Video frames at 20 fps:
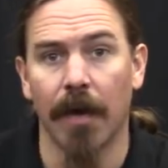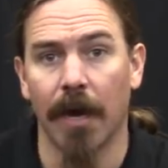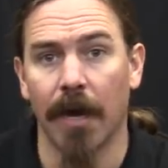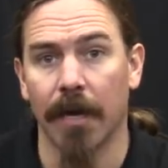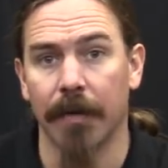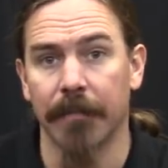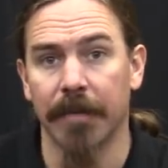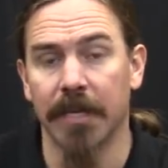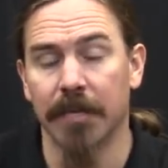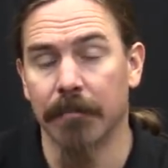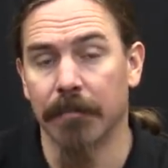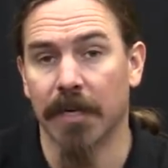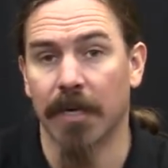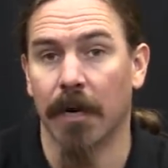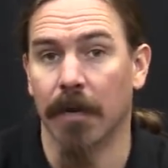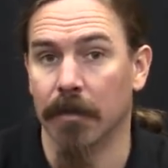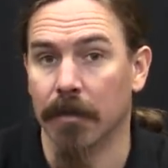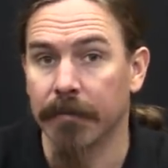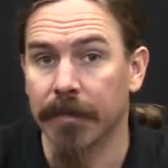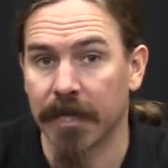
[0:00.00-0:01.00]
I'm Ian
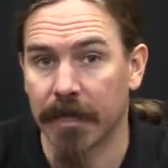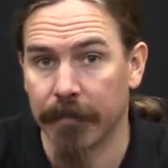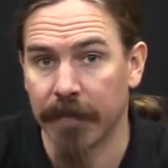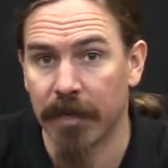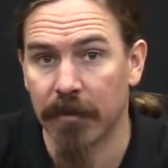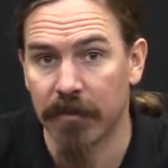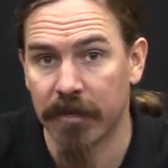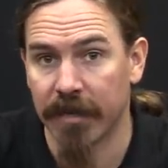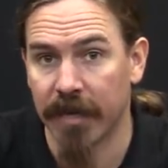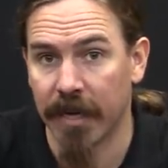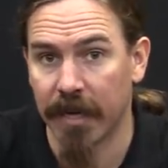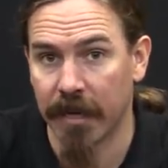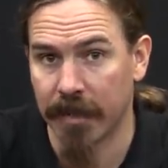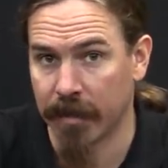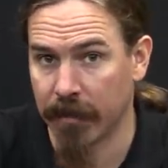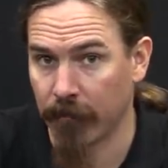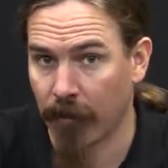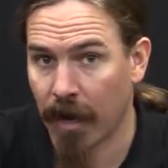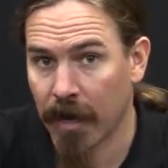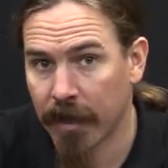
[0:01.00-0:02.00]
McCollum and I'm here today
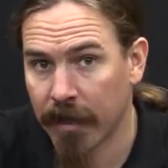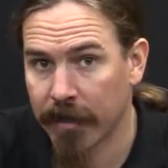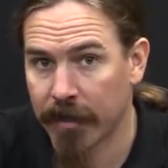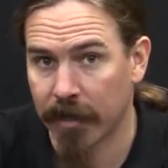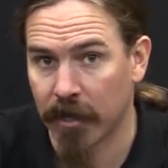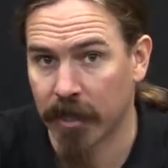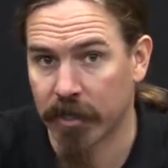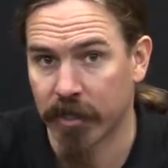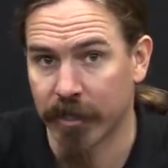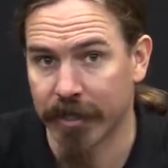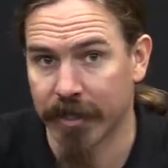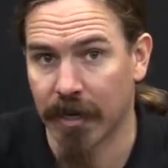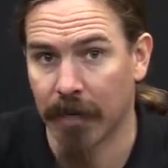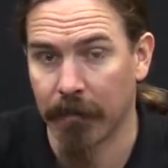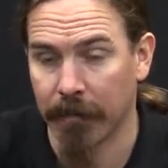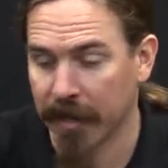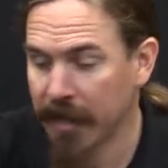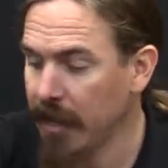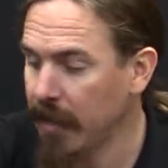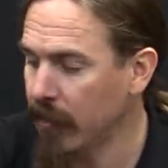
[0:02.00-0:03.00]
at the Rock Island Auction
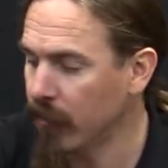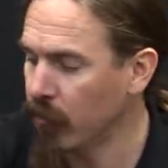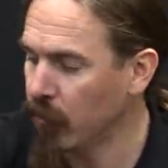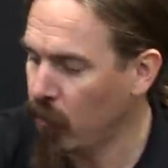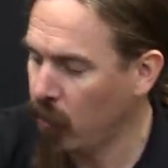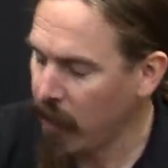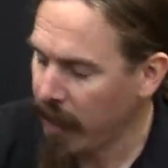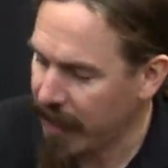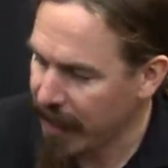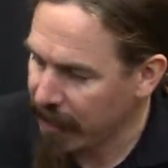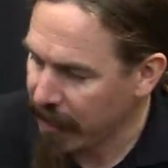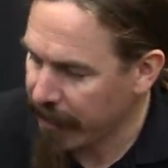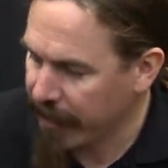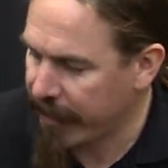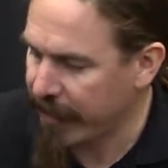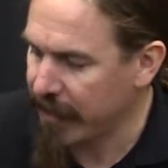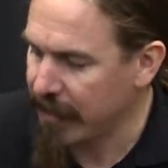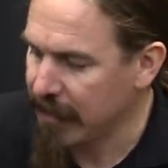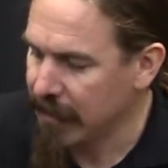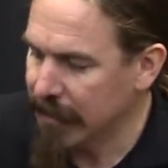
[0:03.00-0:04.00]
Company
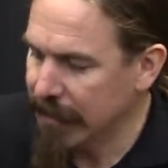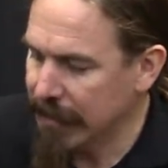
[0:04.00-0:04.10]
with